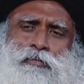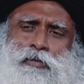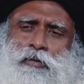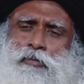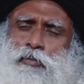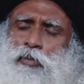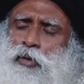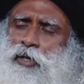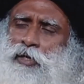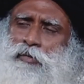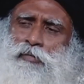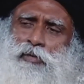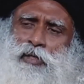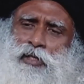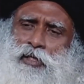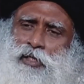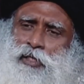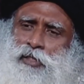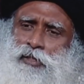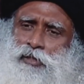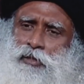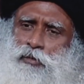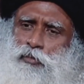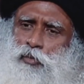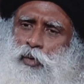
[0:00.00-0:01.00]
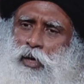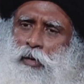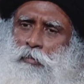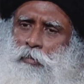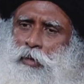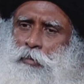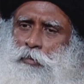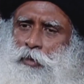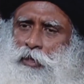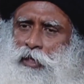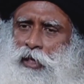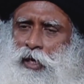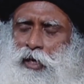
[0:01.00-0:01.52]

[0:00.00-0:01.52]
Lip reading: For whatever reason, one may be